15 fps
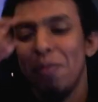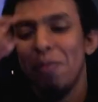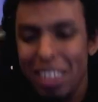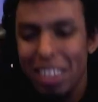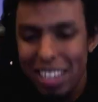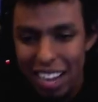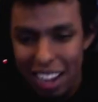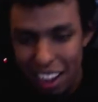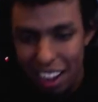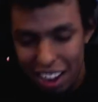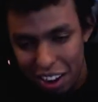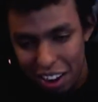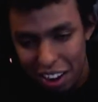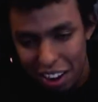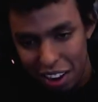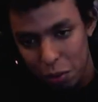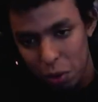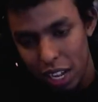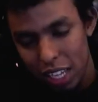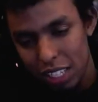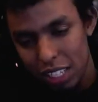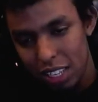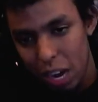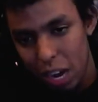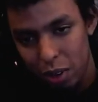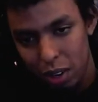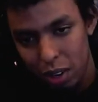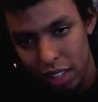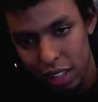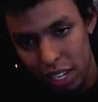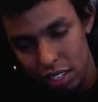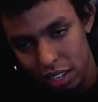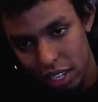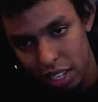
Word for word: But yeah, well at least now we know that he still